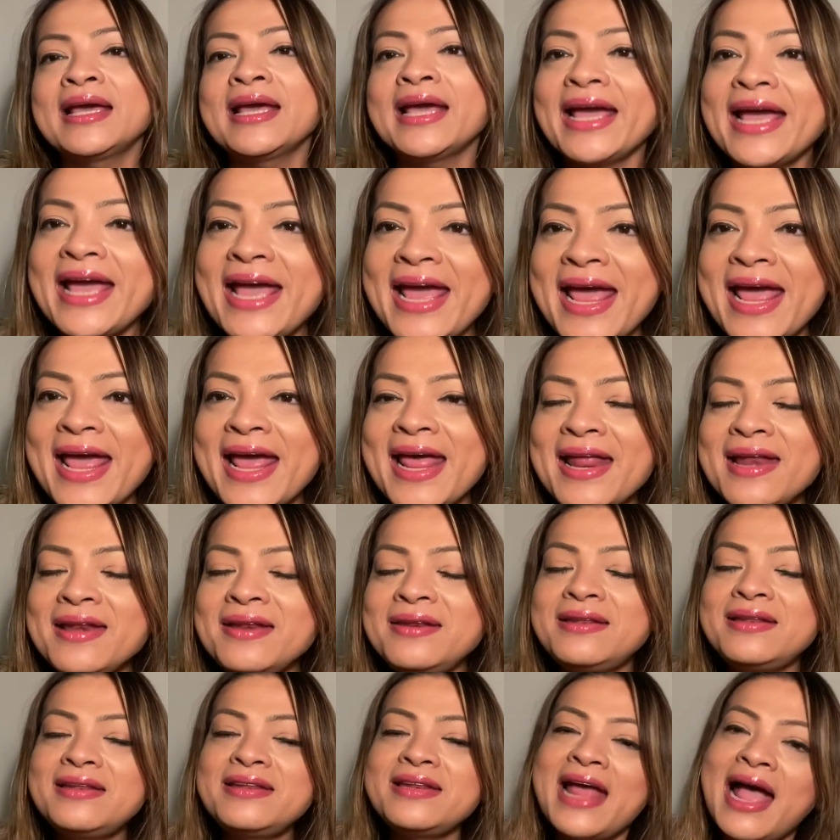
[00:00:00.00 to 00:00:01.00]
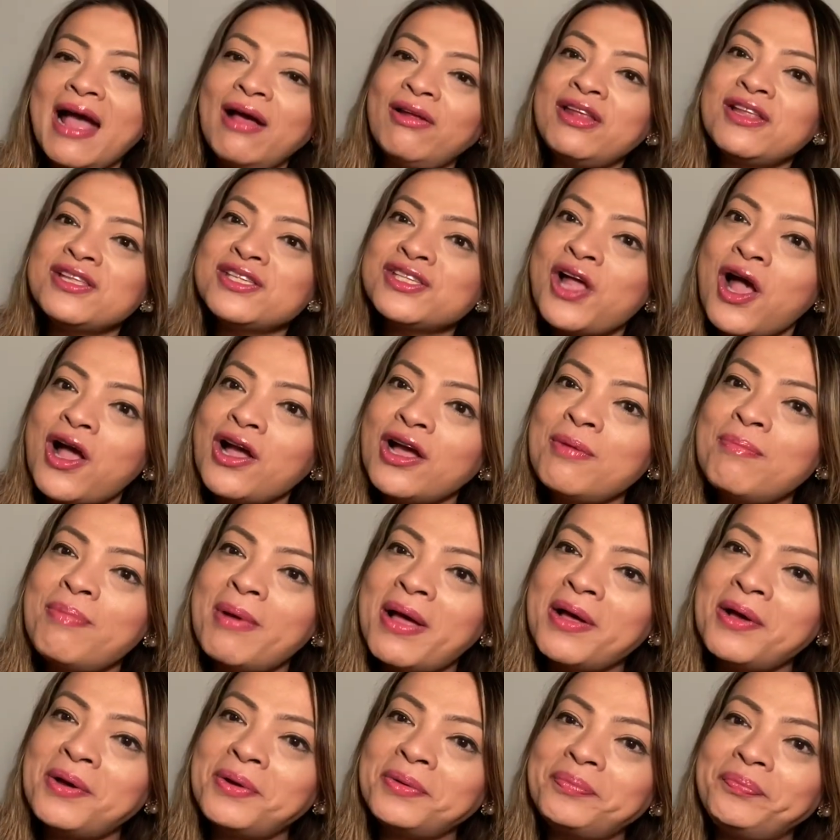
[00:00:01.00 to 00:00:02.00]
And now let's talk
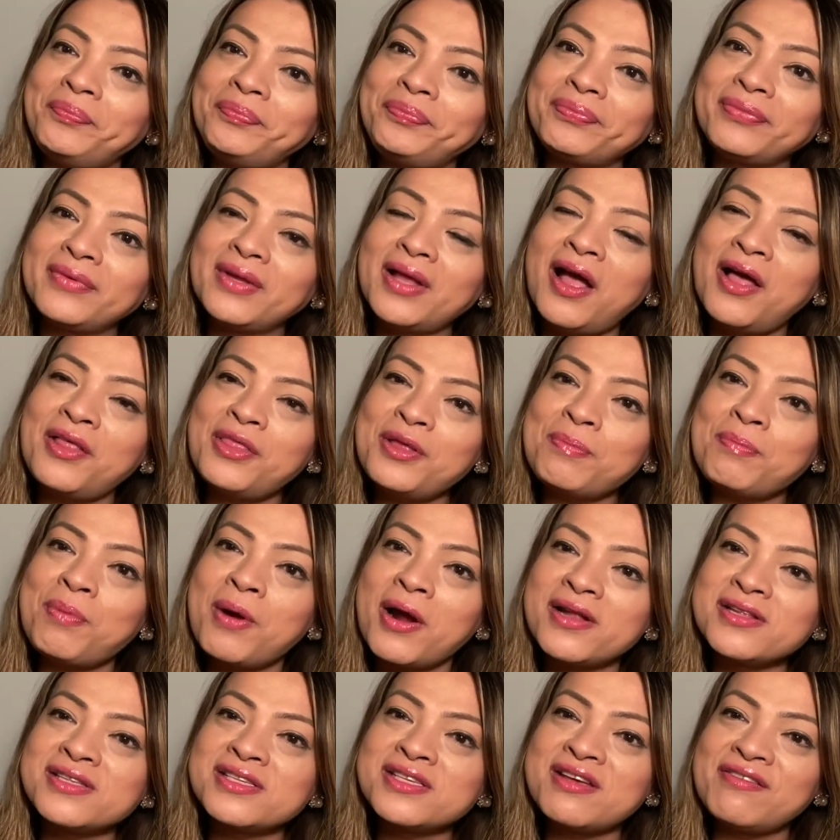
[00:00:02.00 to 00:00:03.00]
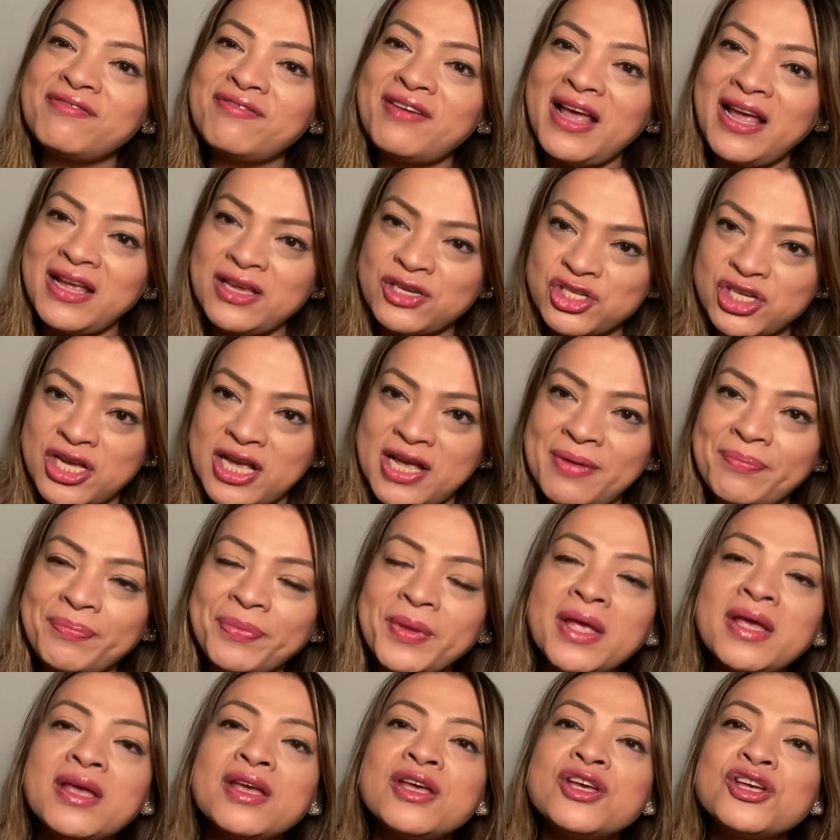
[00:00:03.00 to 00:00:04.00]
about other parts of Asia.
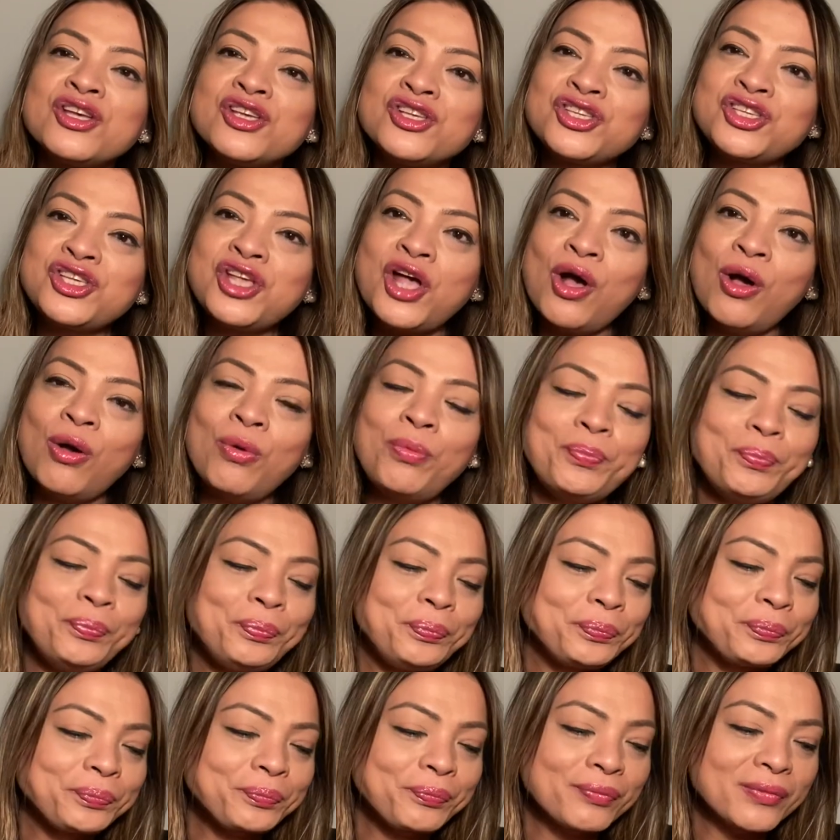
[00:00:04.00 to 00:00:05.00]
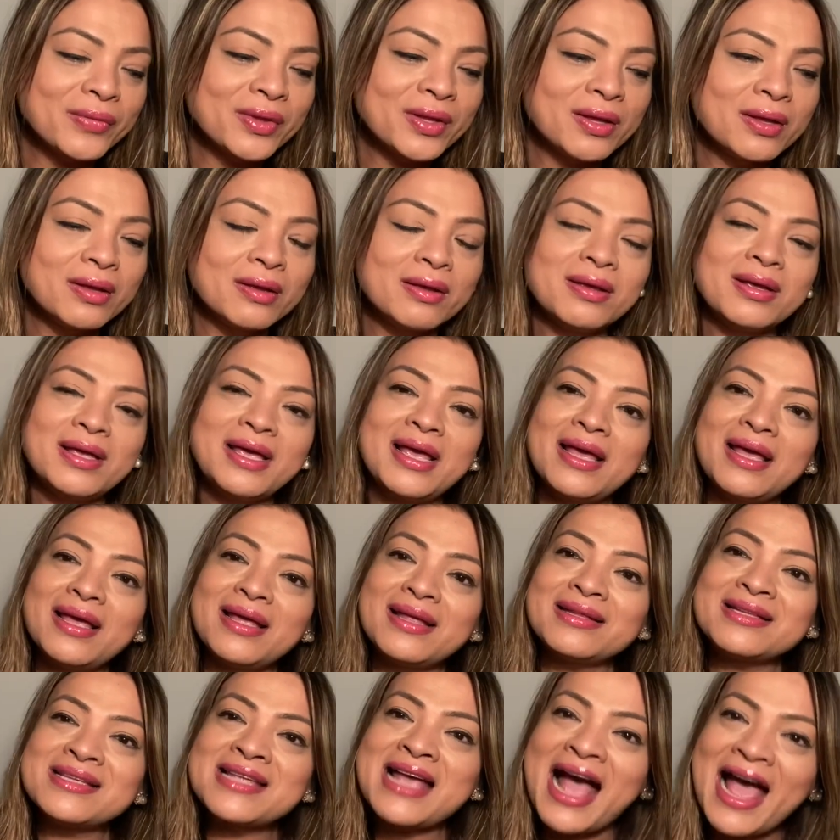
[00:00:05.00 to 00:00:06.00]
So,
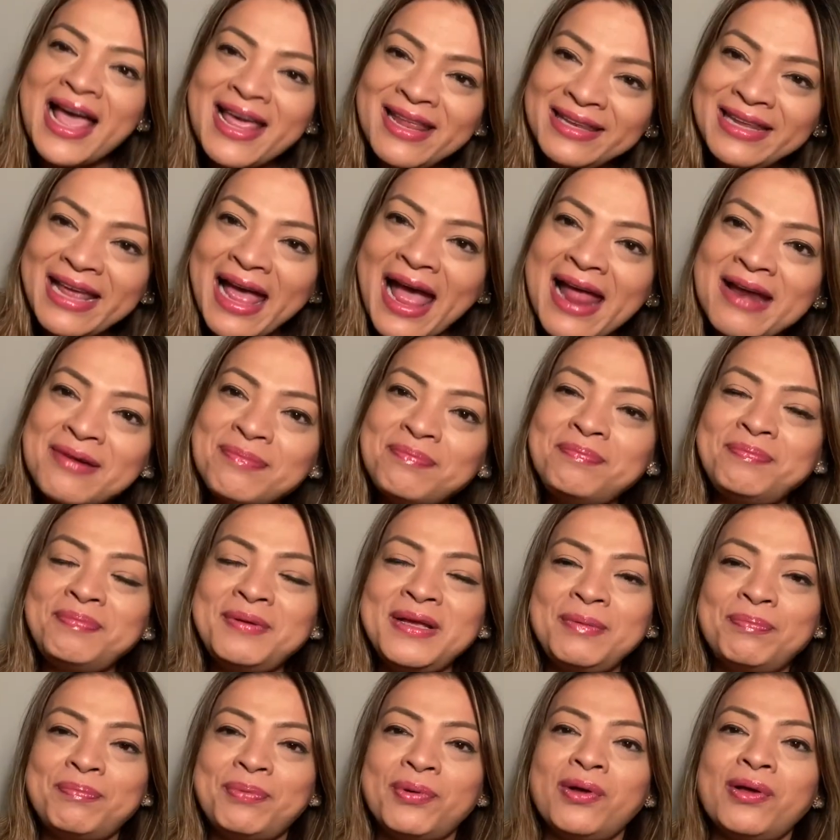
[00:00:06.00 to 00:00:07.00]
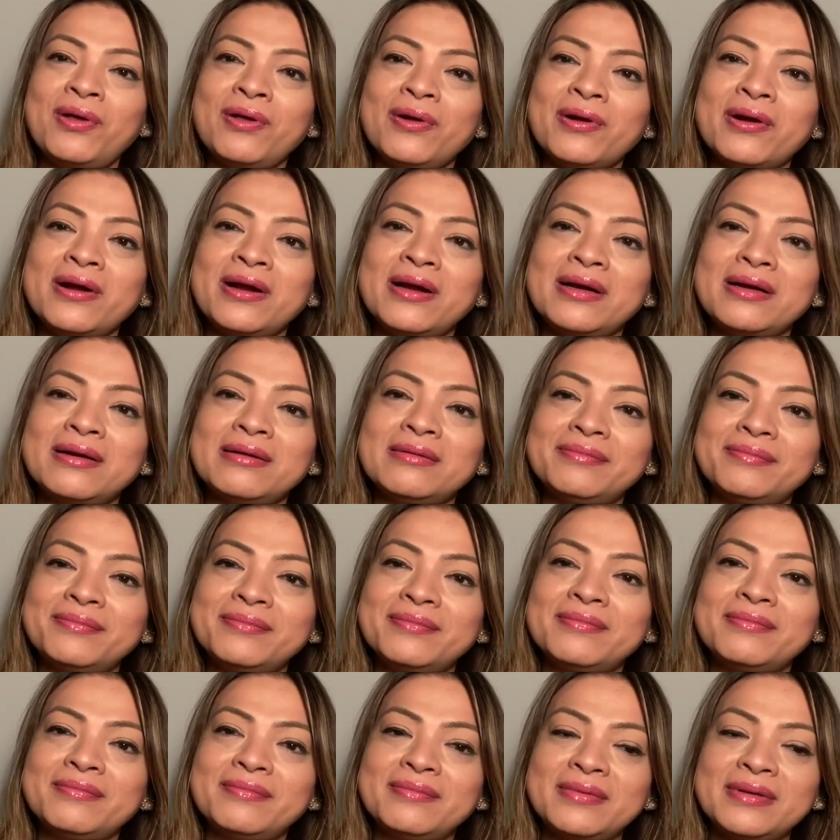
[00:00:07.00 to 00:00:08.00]
Thailand people, or
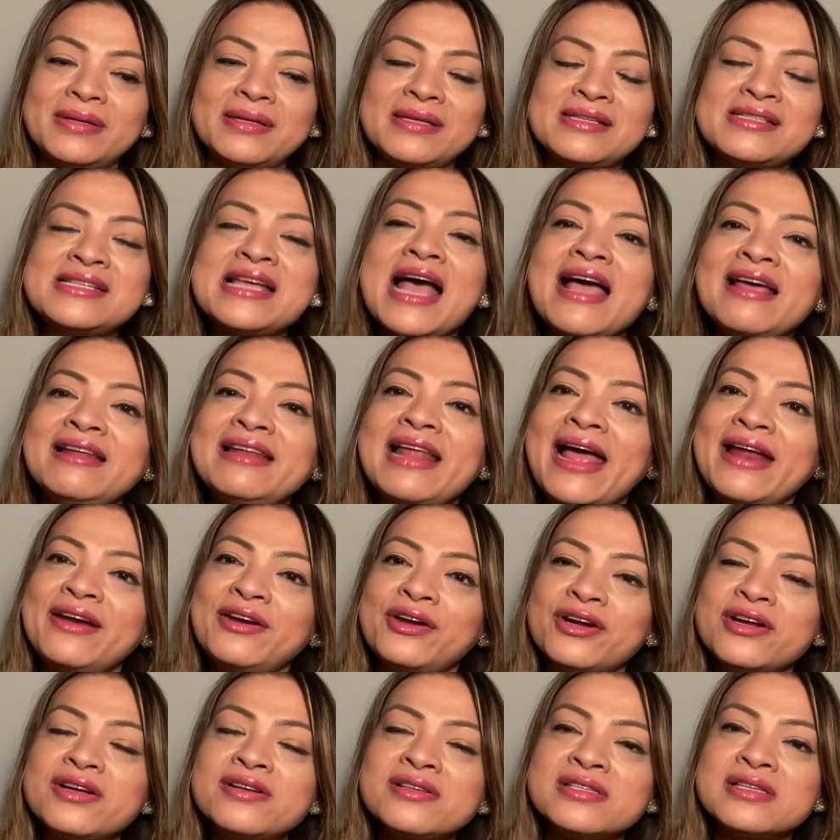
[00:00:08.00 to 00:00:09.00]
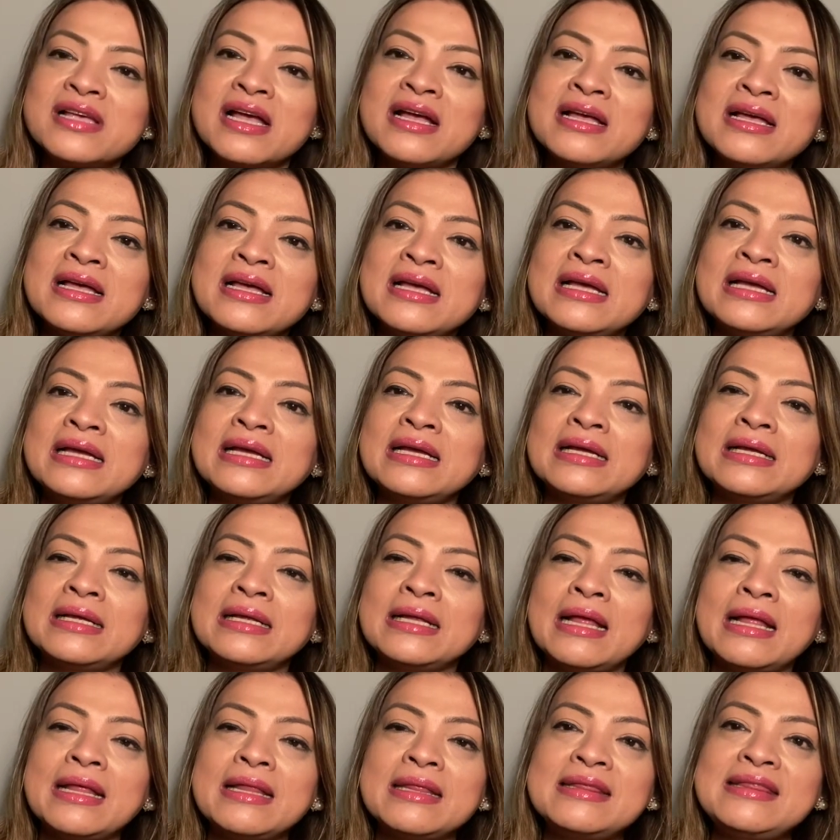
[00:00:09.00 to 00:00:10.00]
Thailanders,
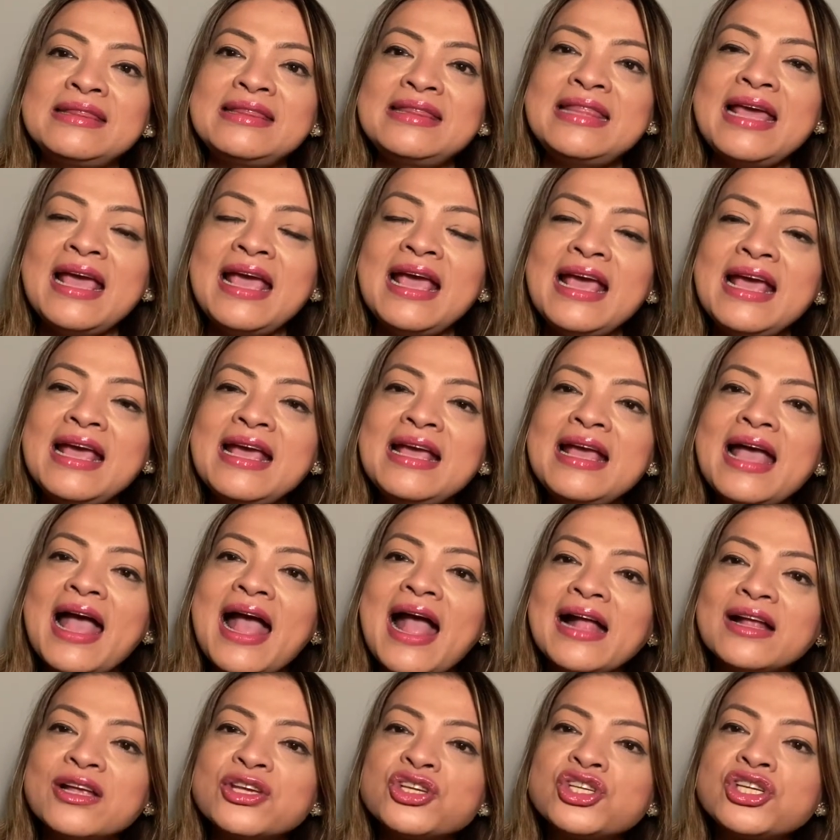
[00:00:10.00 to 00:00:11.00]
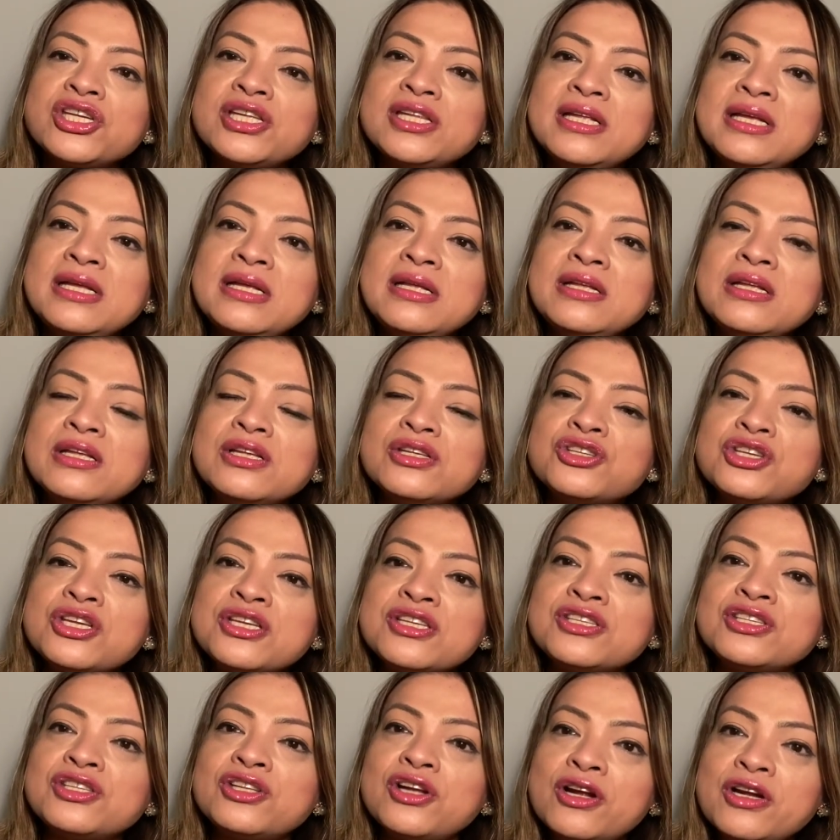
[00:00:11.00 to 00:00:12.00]
they actually
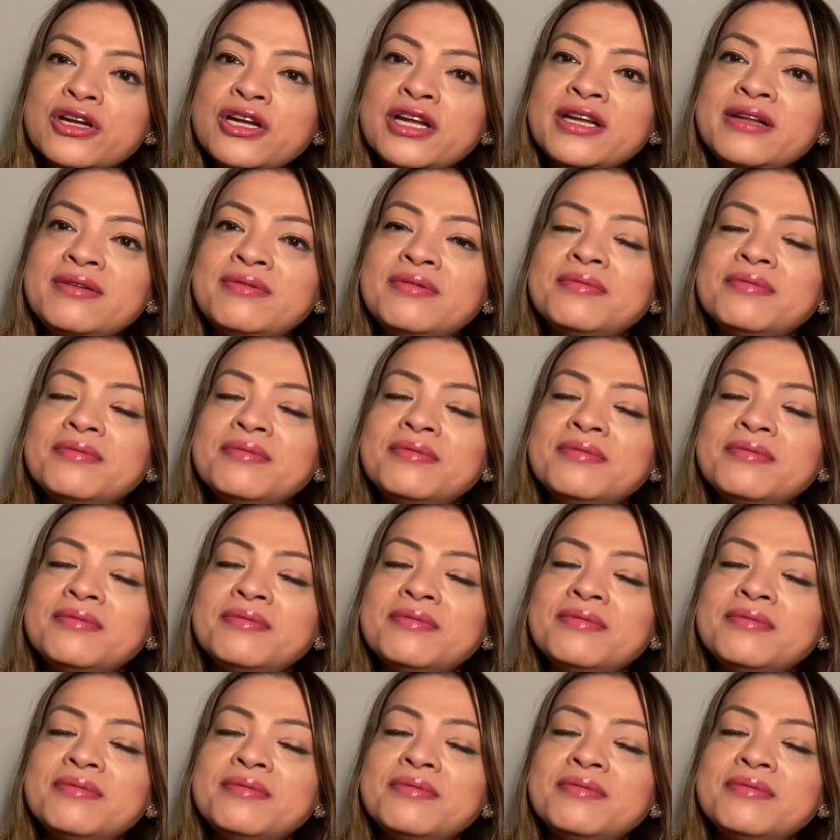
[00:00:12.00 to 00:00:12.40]
just started